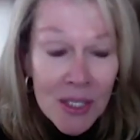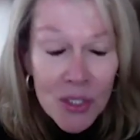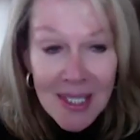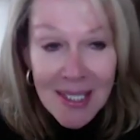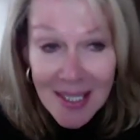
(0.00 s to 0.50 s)

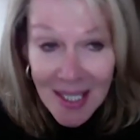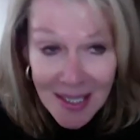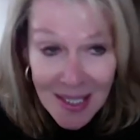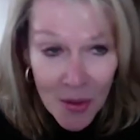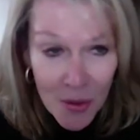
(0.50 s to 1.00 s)
to
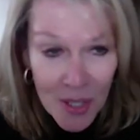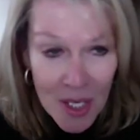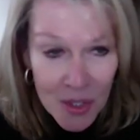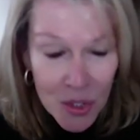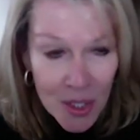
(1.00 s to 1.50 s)
six other
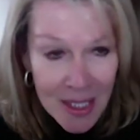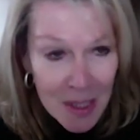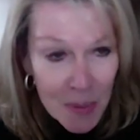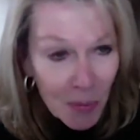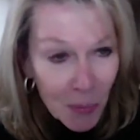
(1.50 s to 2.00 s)

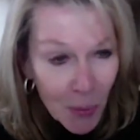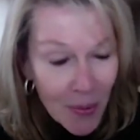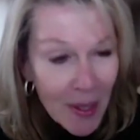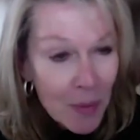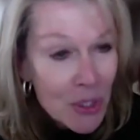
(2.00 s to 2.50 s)
countries before
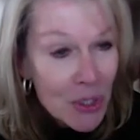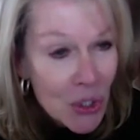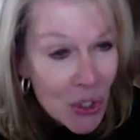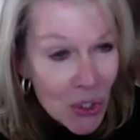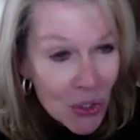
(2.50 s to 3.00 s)
they
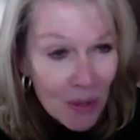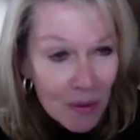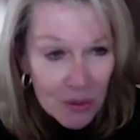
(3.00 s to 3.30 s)
return